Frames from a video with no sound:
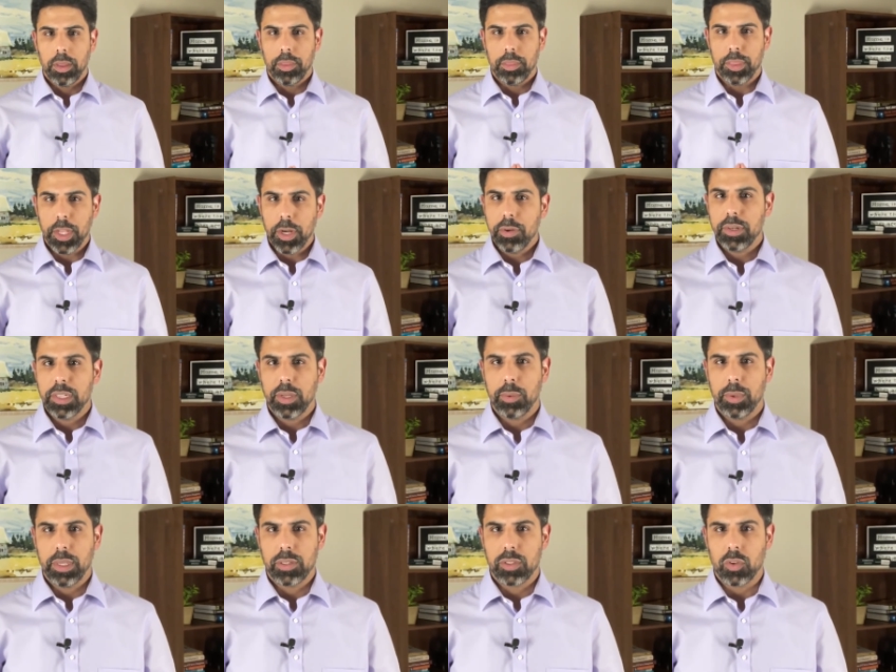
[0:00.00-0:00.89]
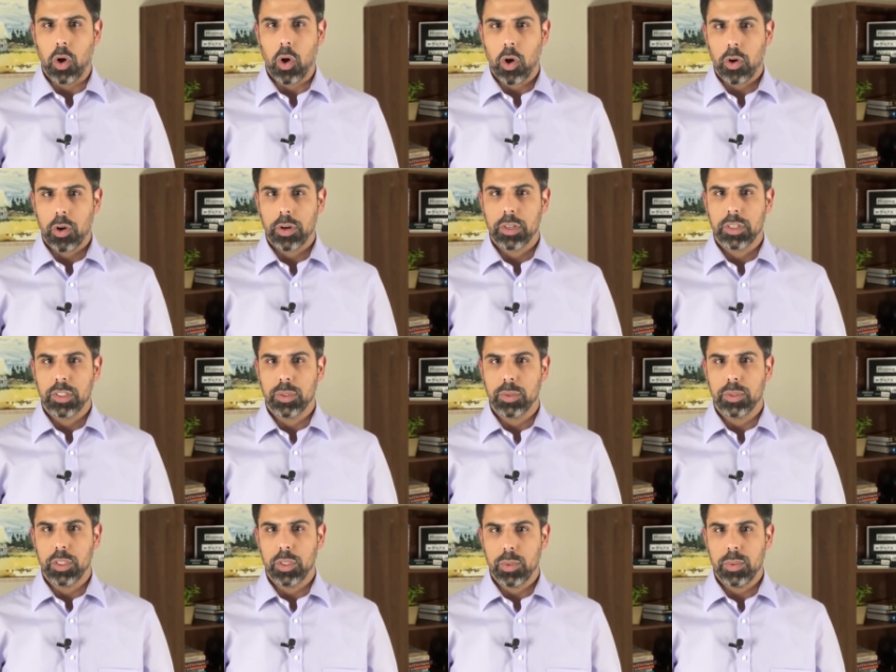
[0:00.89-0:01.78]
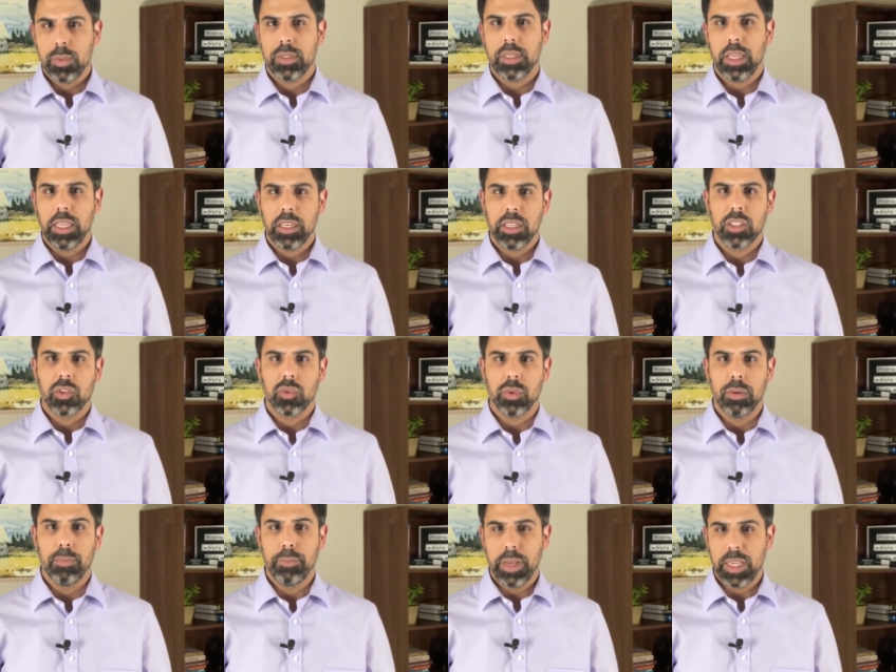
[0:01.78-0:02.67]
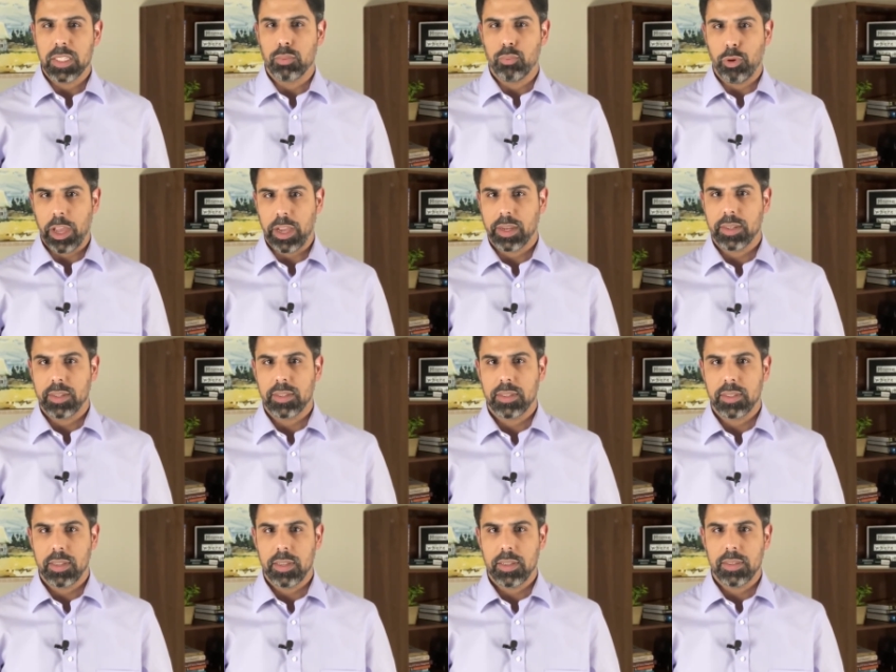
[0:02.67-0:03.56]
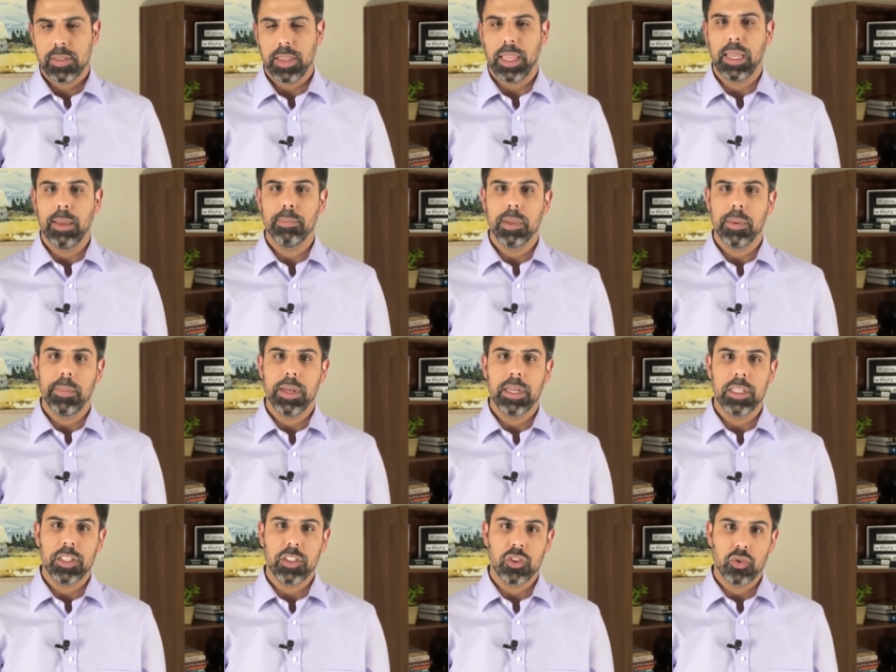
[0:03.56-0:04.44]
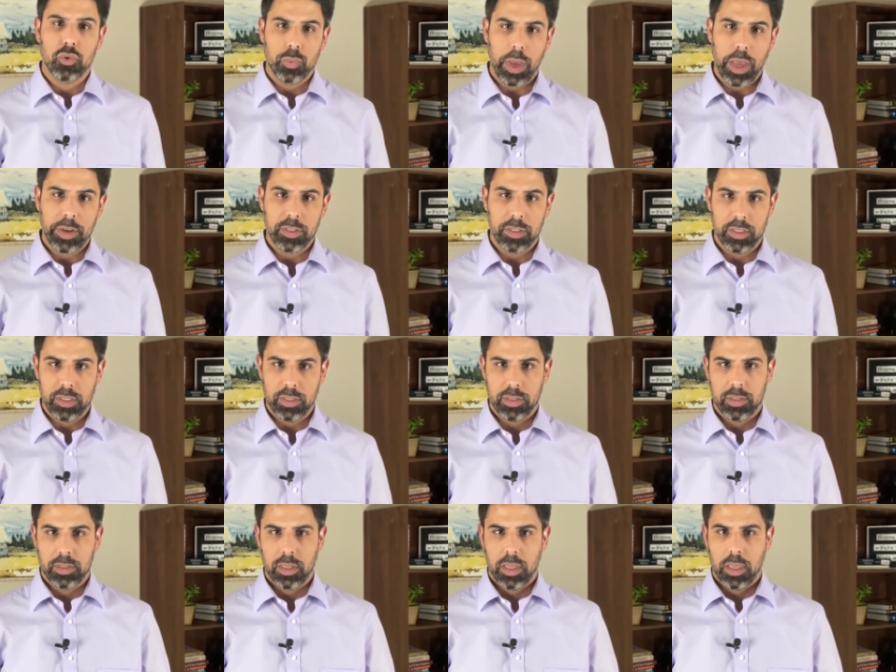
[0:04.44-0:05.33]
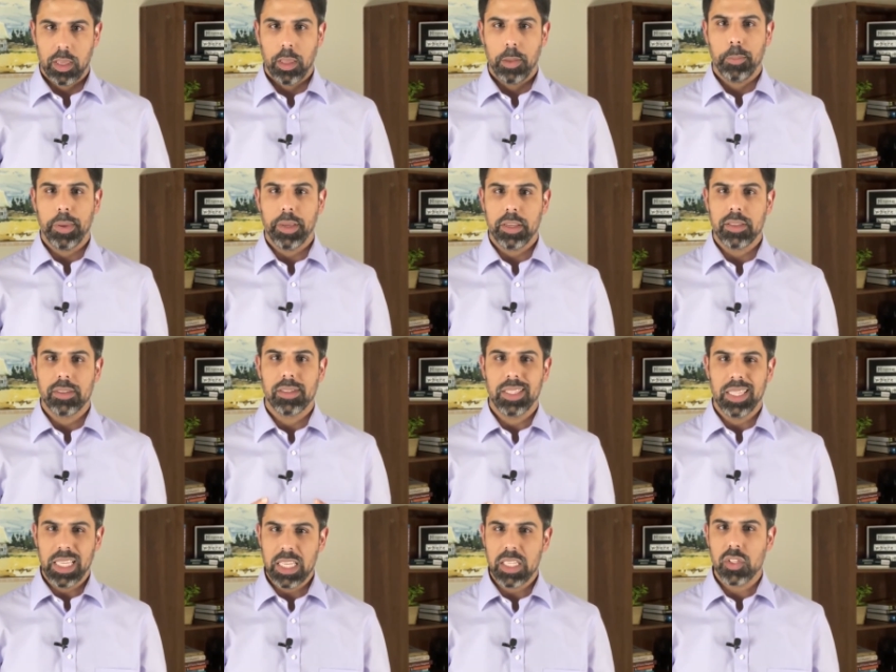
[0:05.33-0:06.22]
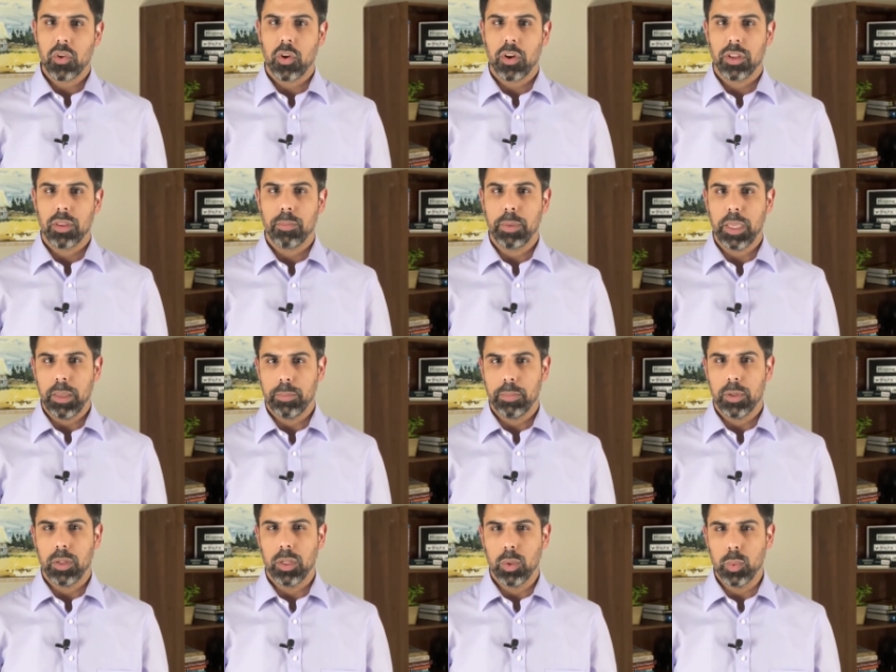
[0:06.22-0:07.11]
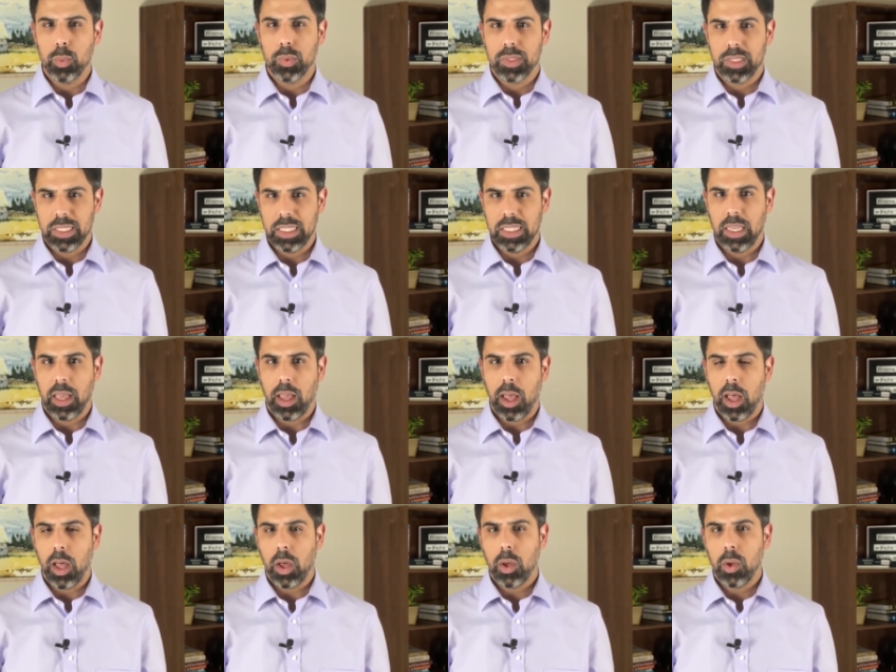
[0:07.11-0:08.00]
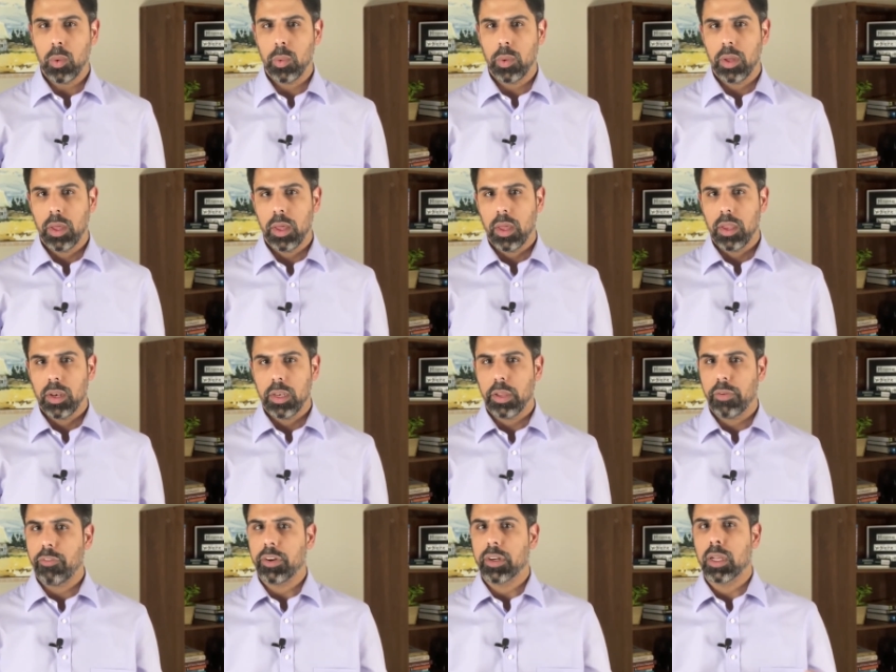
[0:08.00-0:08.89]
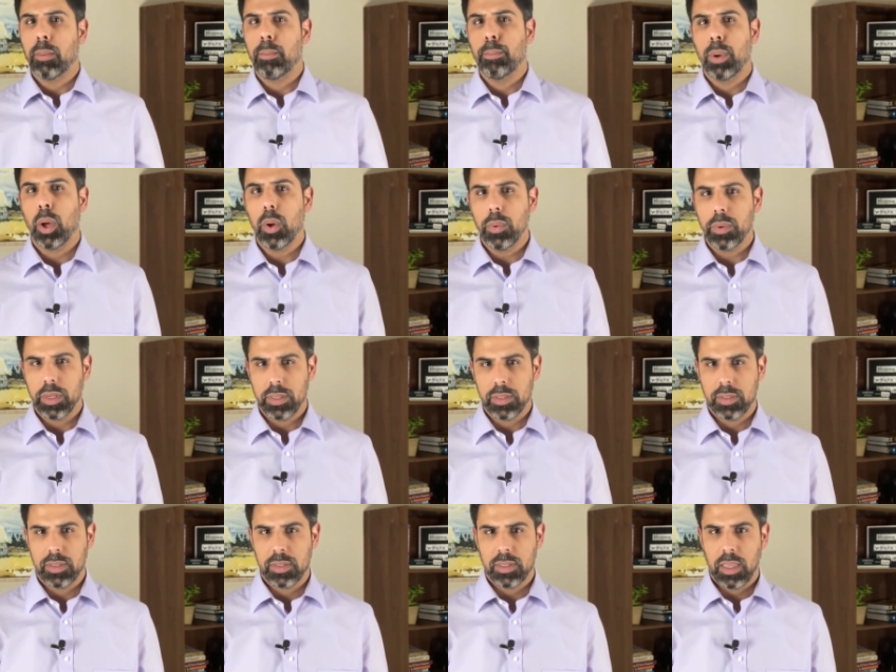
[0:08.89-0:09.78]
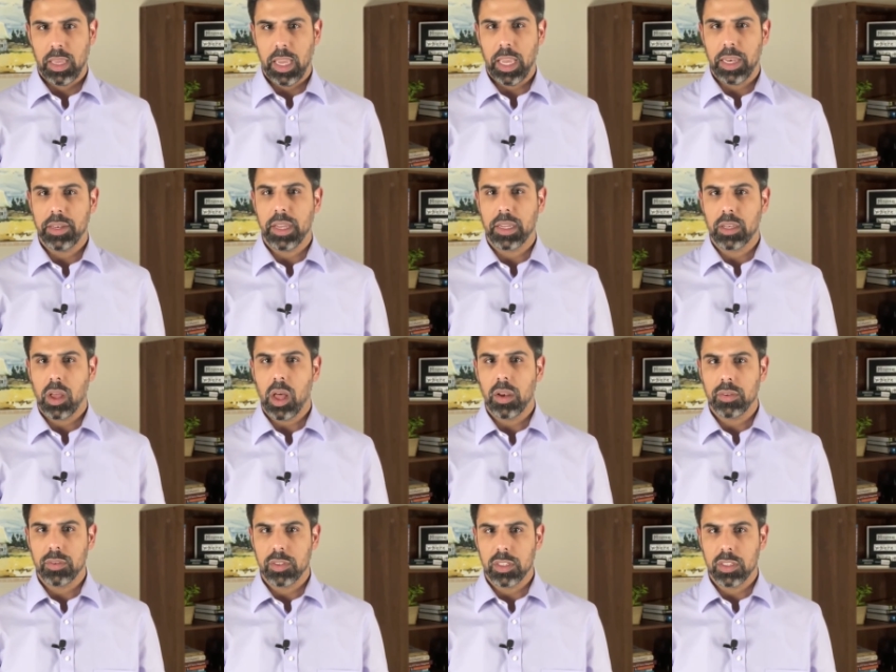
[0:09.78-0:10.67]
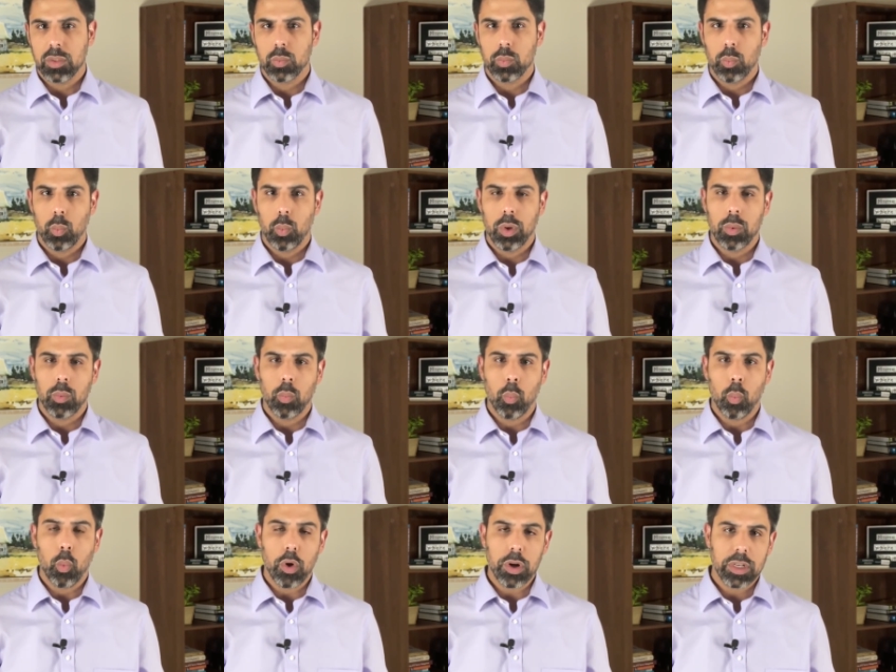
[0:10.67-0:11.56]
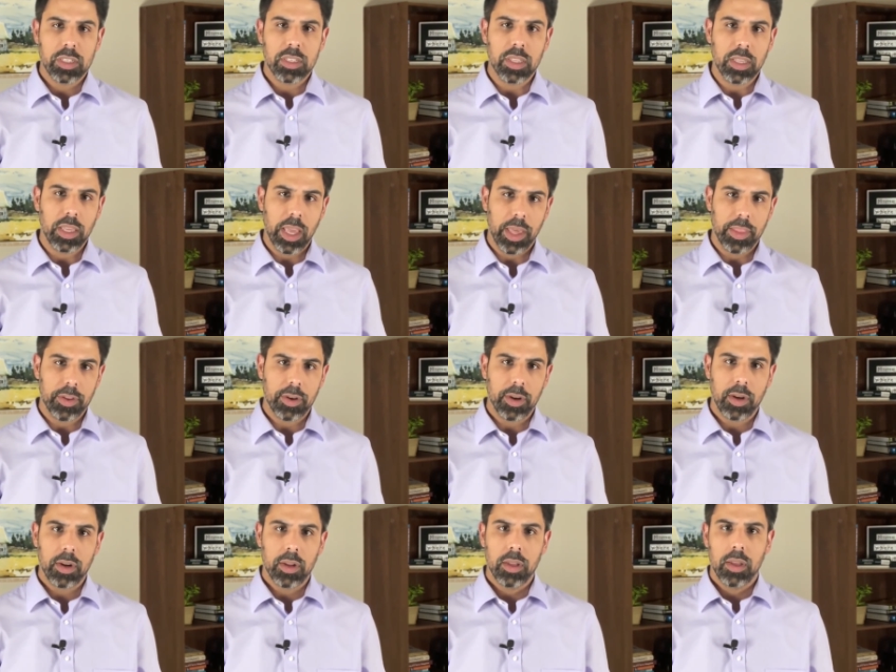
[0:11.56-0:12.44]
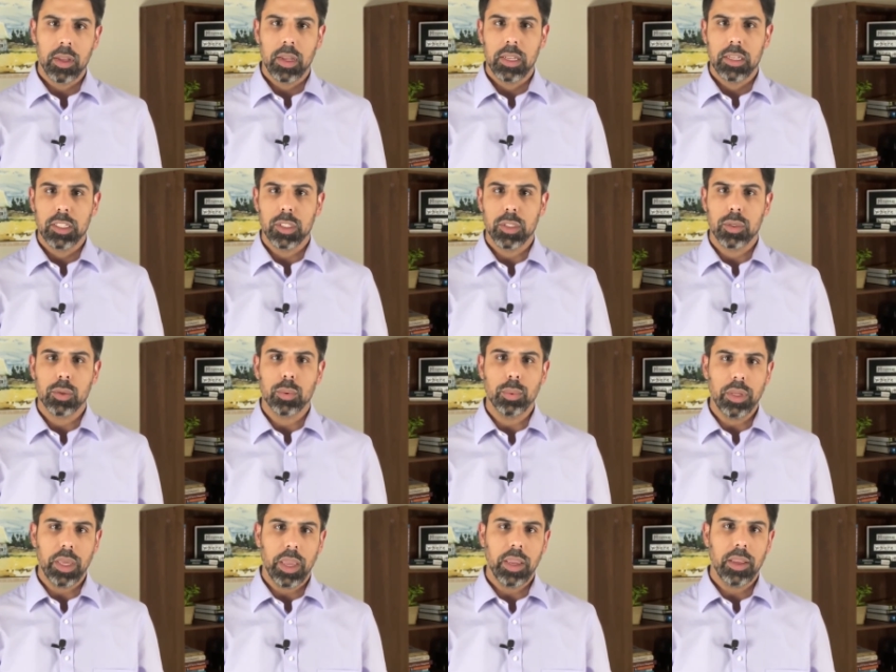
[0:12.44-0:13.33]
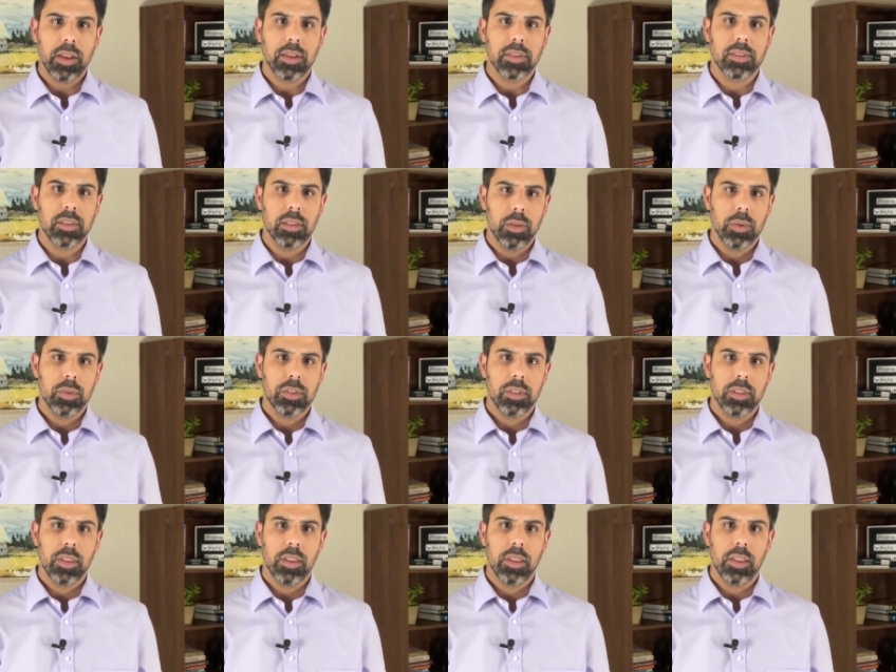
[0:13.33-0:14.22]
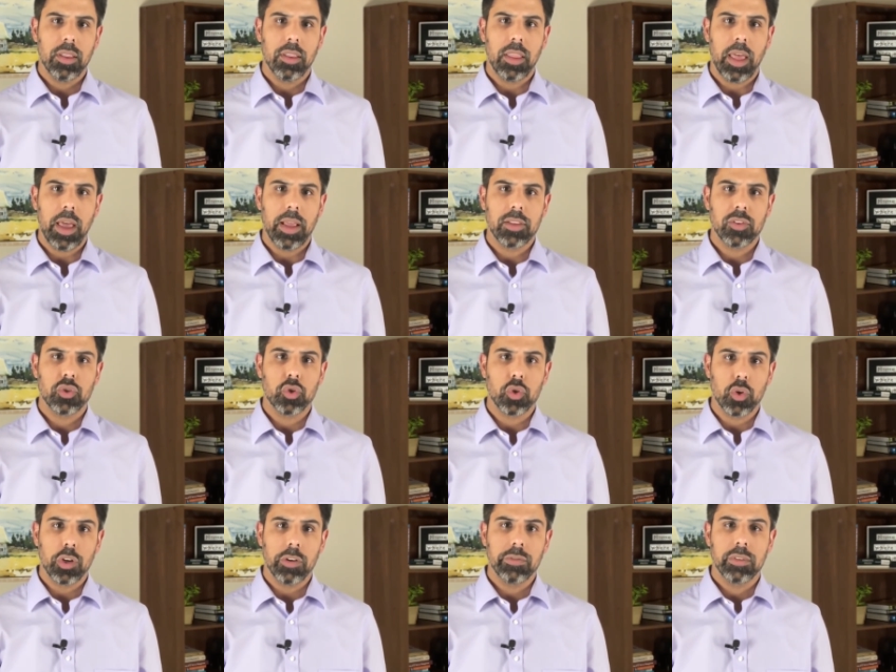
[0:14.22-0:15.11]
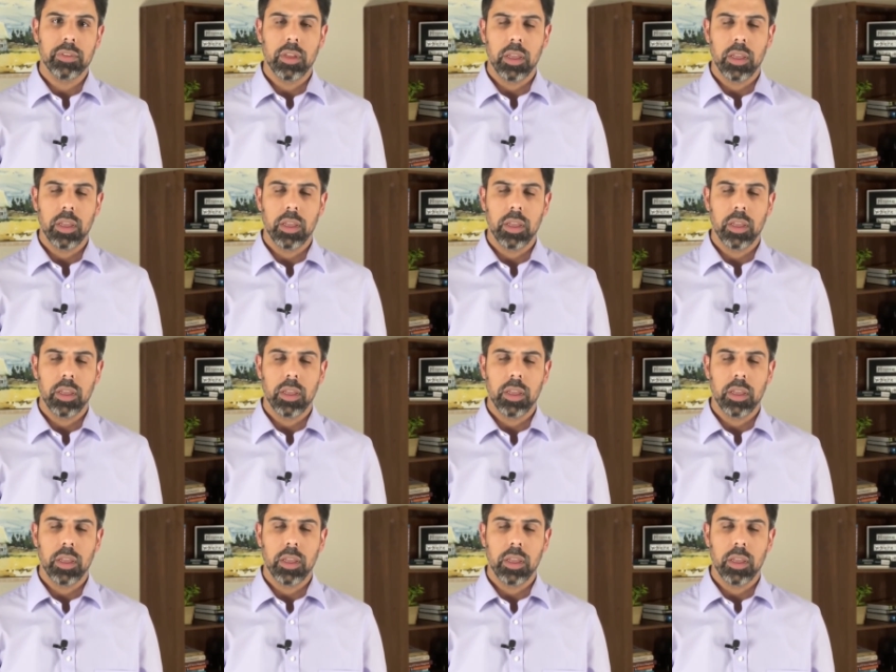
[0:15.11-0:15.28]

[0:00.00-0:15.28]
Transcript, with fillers: Their duties are to use industry best practices and implementation strategies, because these are the people who see how different components and technologies would work together to create a solution that serves